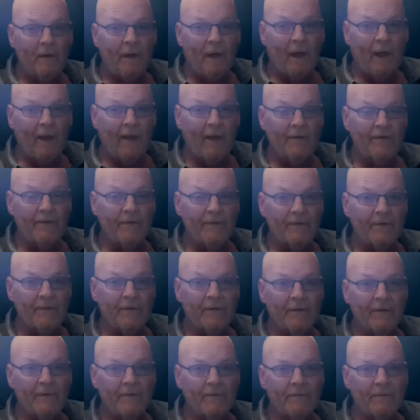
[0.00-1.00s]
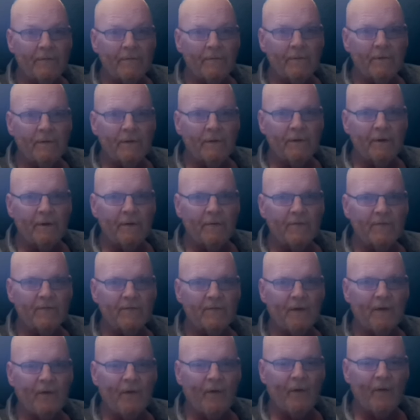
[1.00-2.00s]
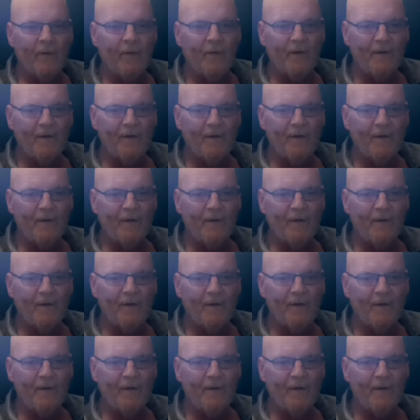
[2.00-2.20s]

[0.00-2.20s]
I can do it, you know, so